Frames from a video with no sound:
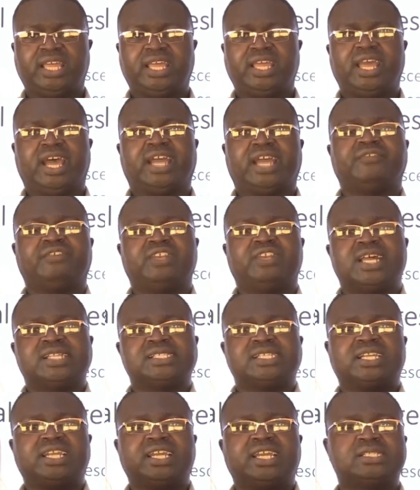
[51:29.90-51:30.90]
And if it
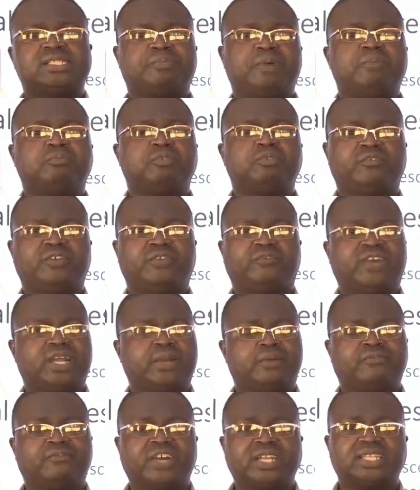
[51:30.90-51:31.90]
doesn't get sperm to be
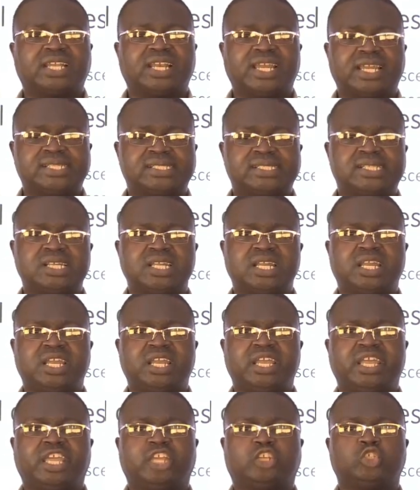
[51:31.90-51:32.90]
fertilized,
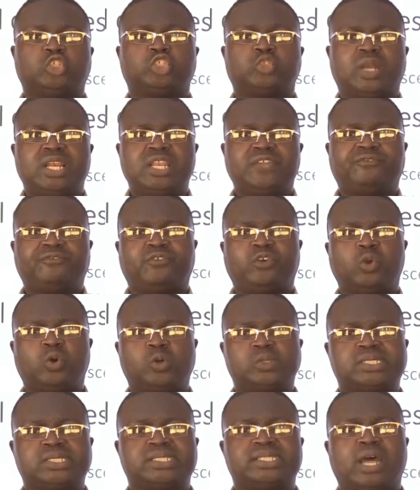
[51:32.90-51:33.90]
it usually
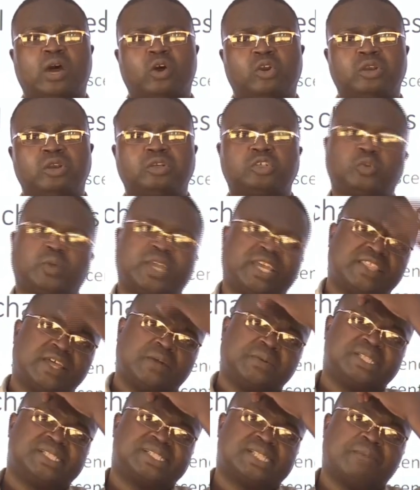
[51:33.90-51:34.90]
flows down together
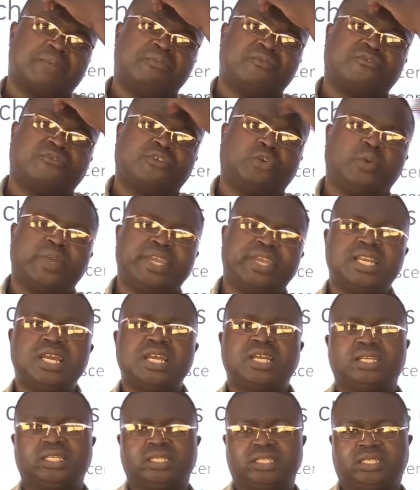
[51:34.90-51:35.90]
with some fluid
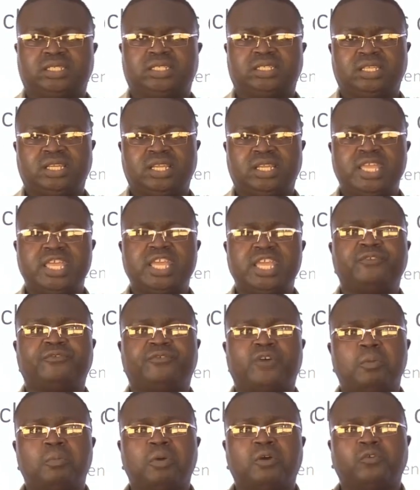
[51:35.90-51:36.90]
in
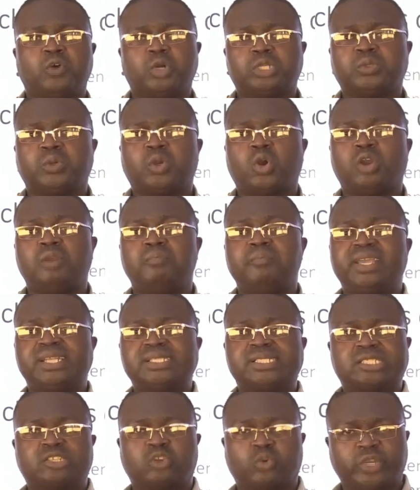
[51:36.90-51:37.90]
form of what we call
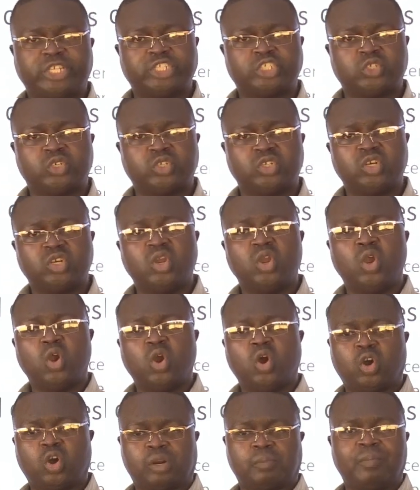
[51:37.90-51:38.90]
menstruation
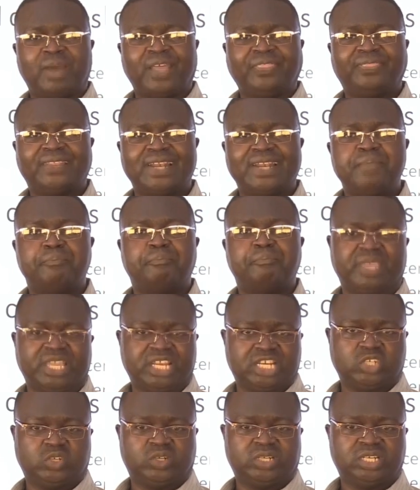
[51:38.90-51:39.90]
or monthly
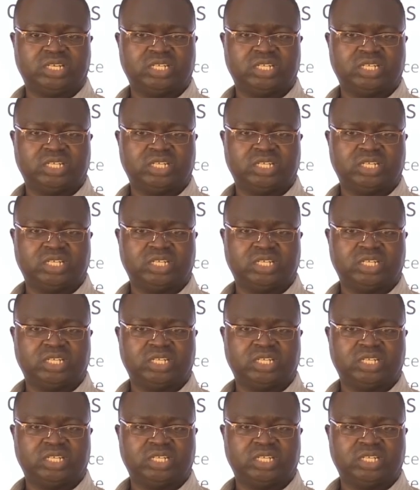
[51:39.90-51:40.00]
period.